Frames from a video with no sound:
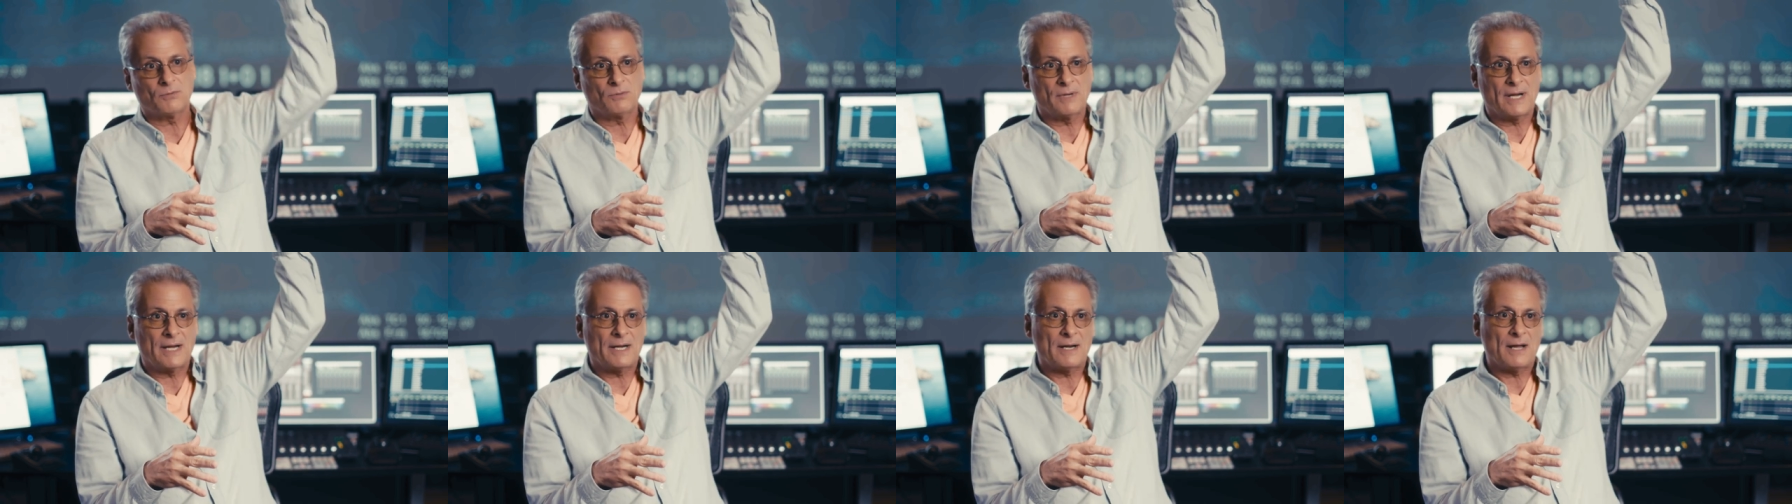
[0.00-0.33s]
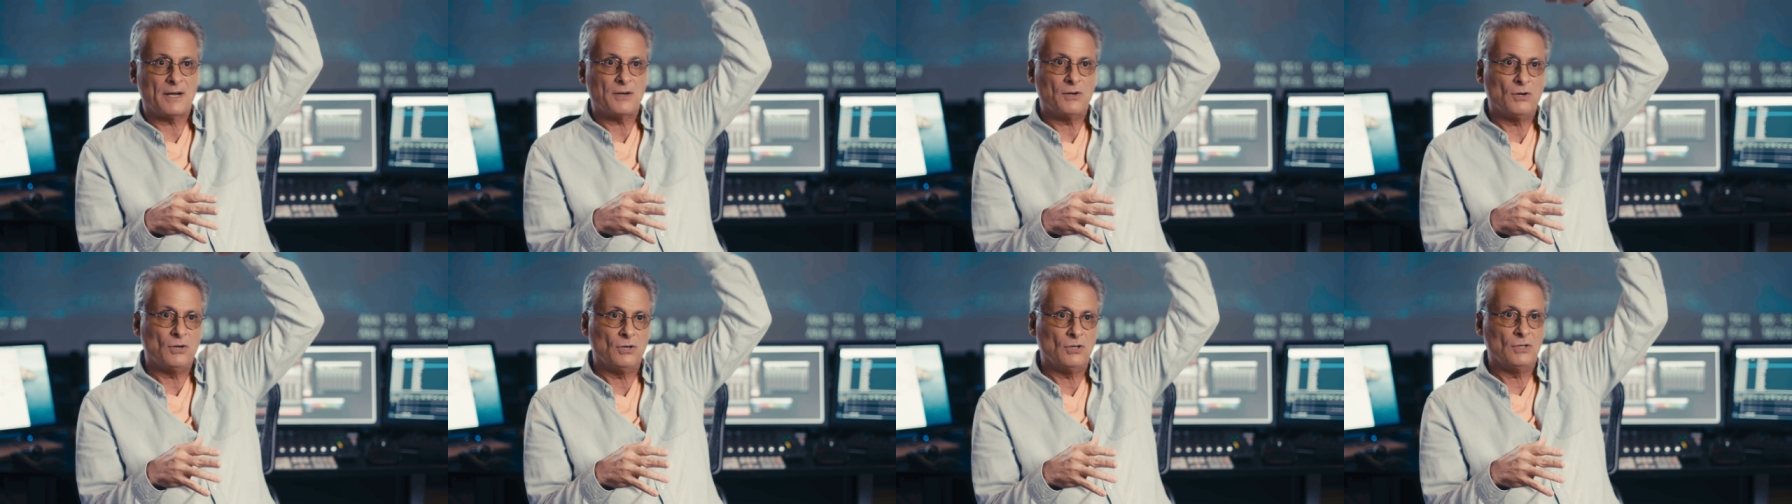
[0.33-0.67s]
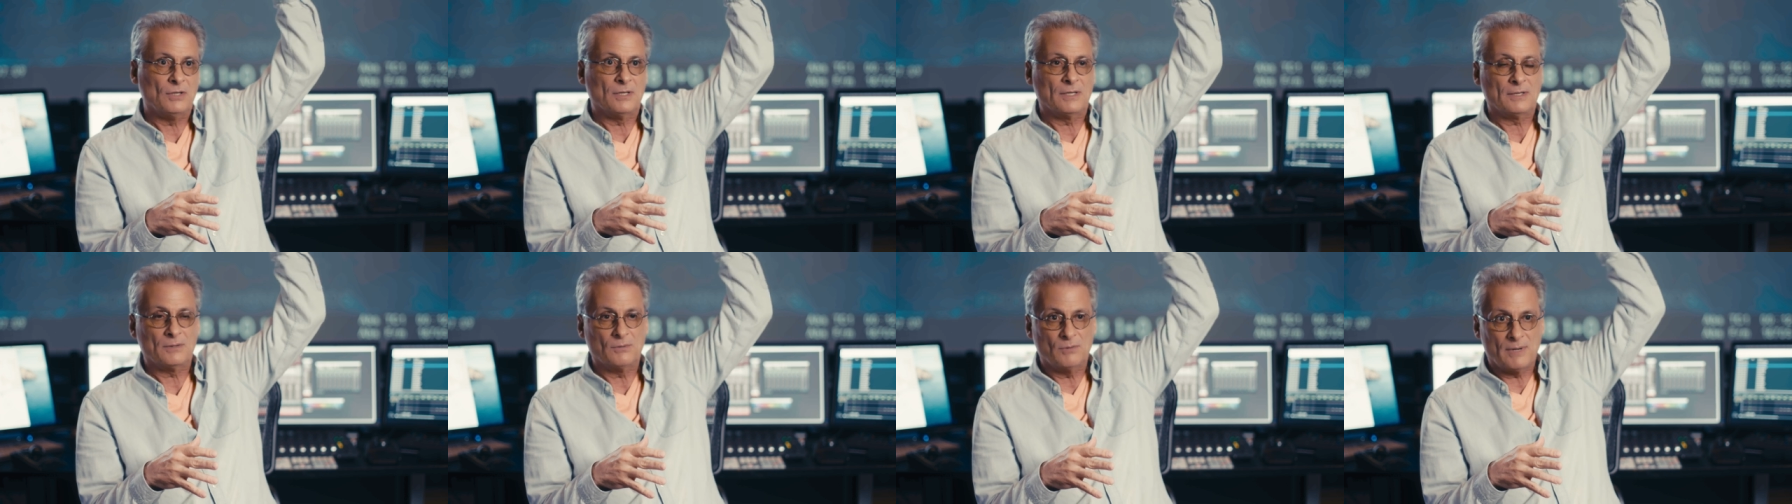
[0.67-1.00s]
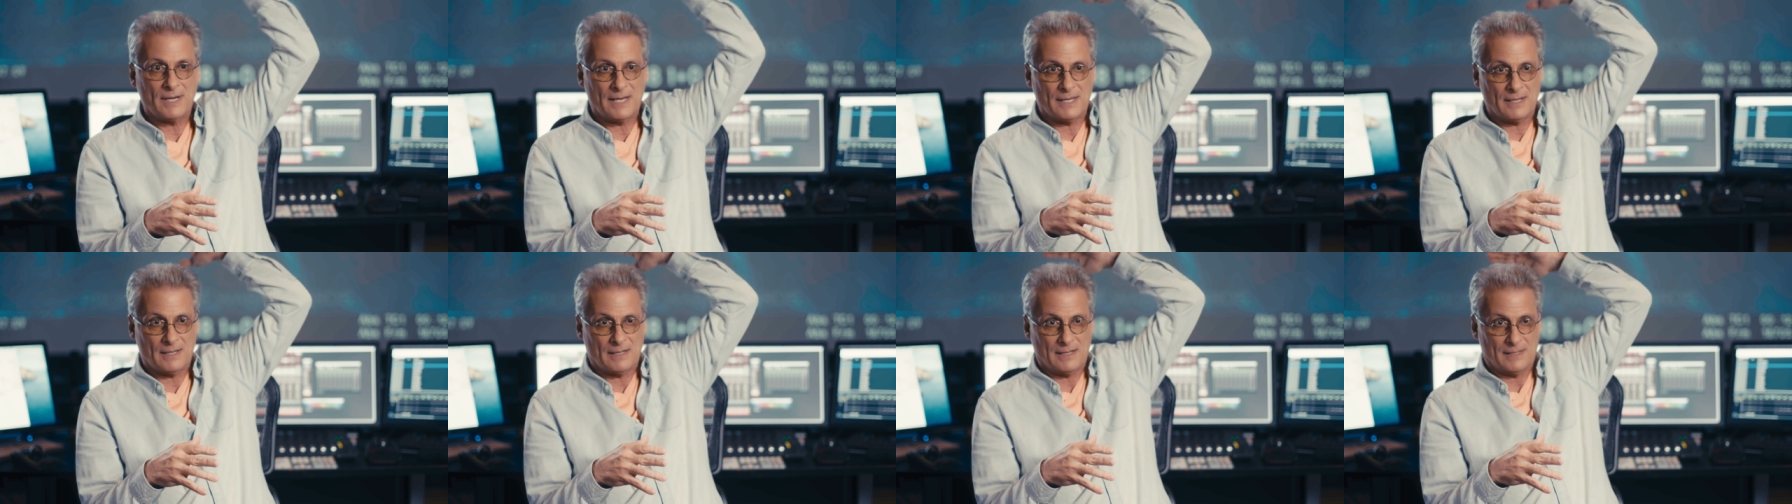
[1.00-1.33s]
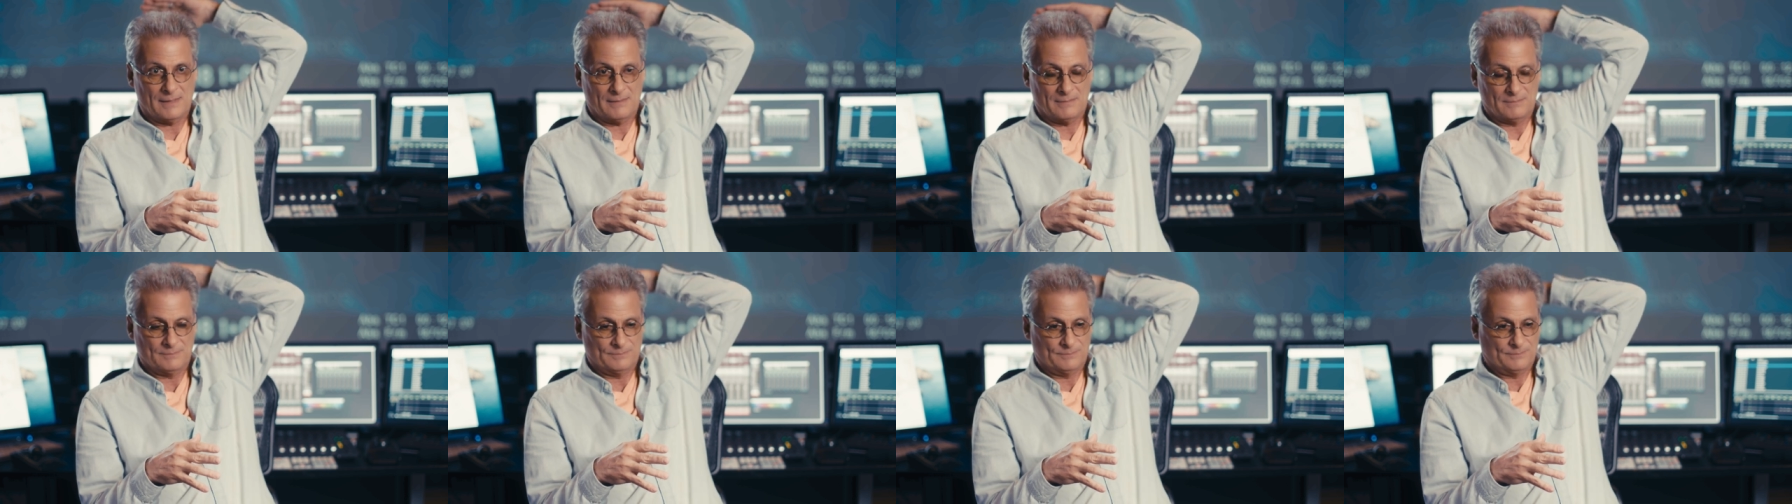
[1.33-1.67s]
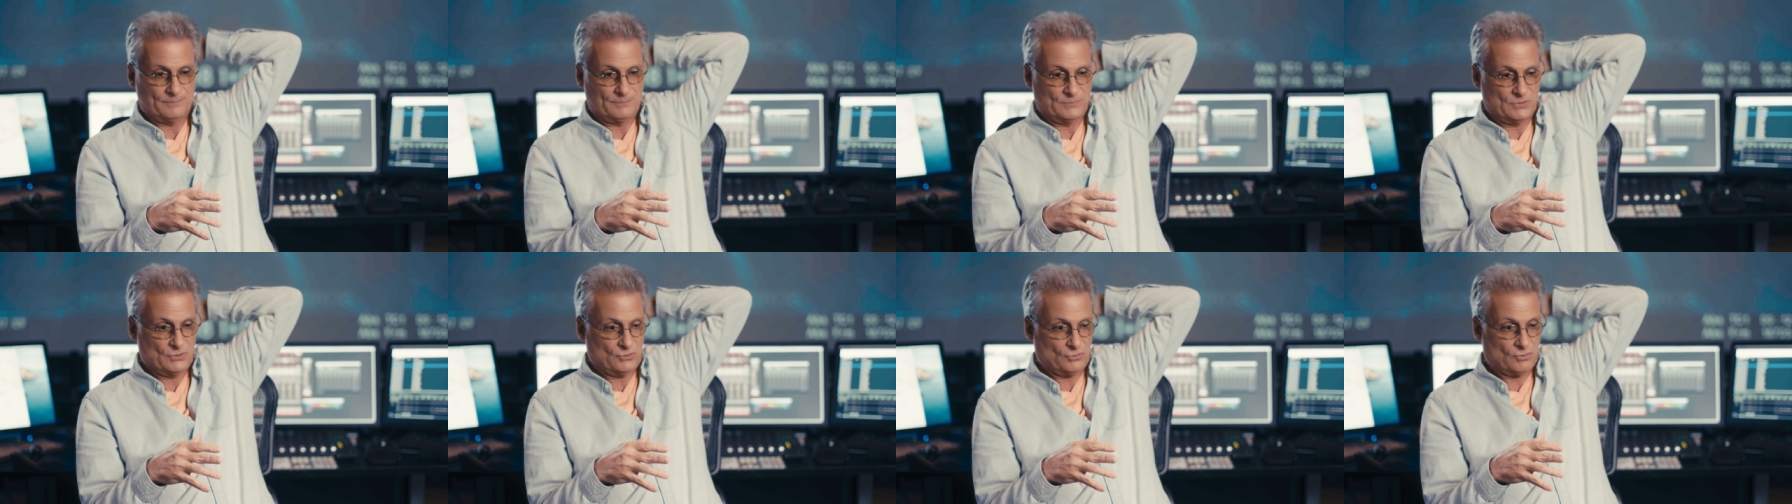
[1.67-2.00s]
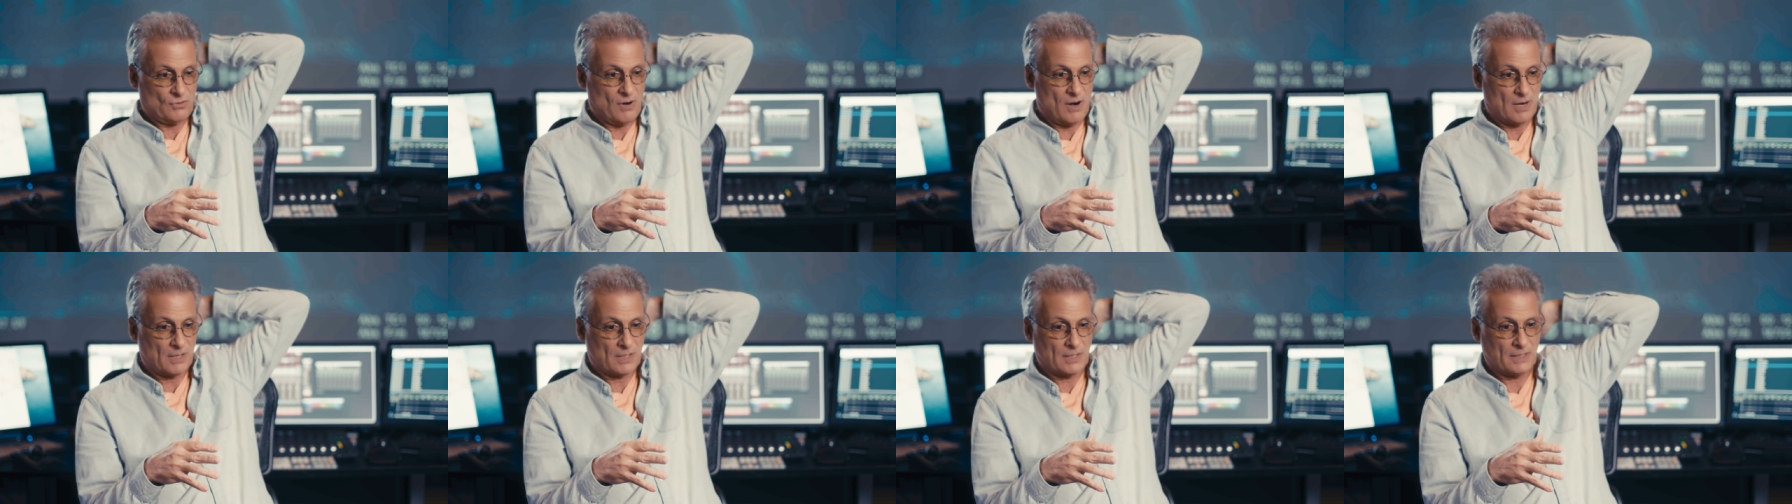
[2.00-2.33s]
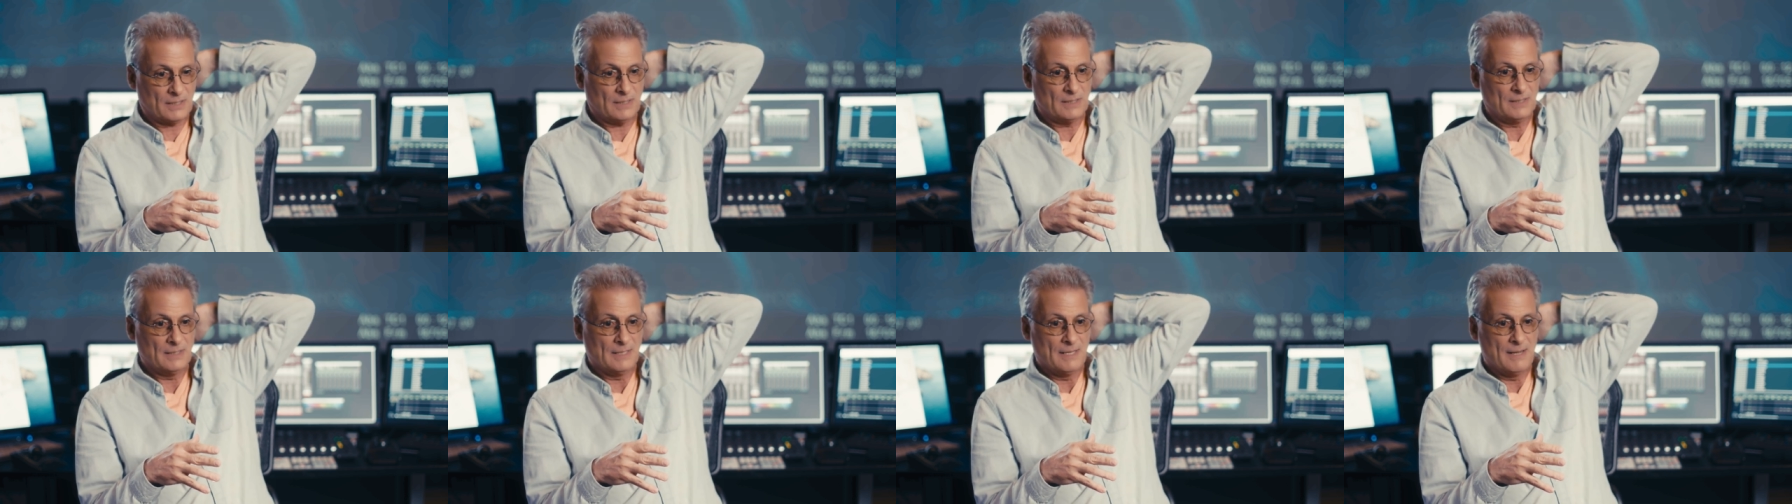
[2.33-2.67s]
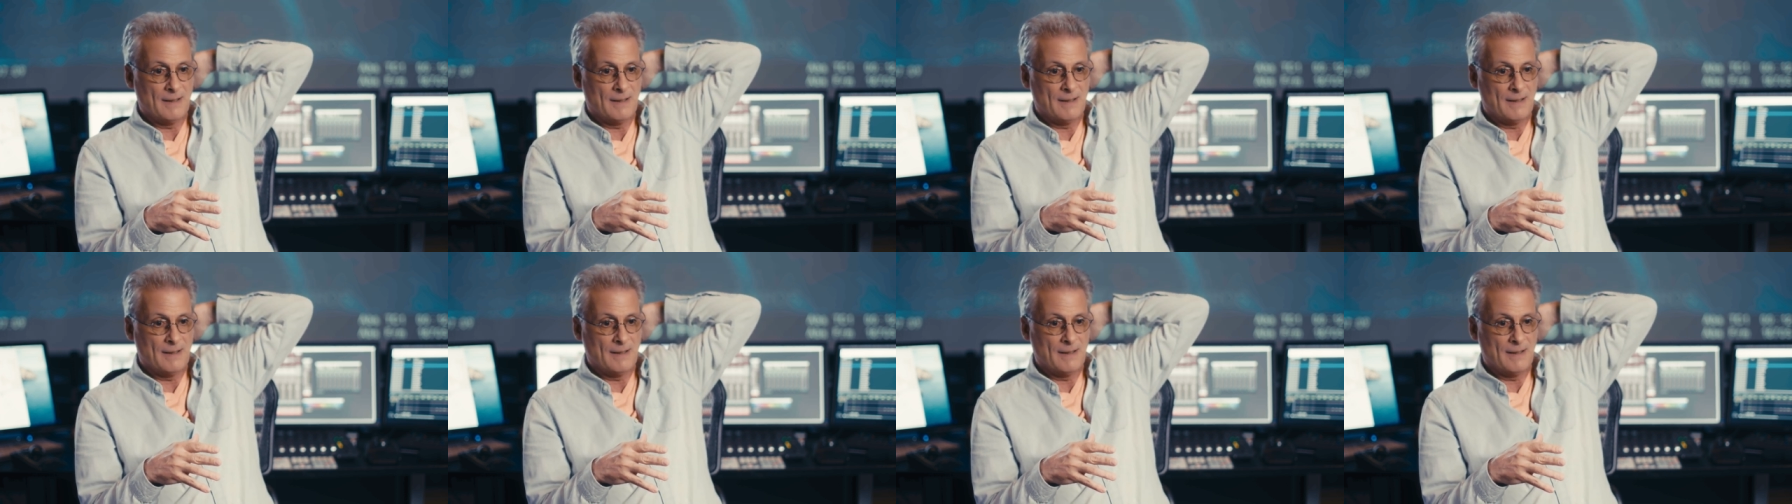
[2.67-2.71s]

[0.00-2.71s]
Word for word: rain on hood, rain on trunk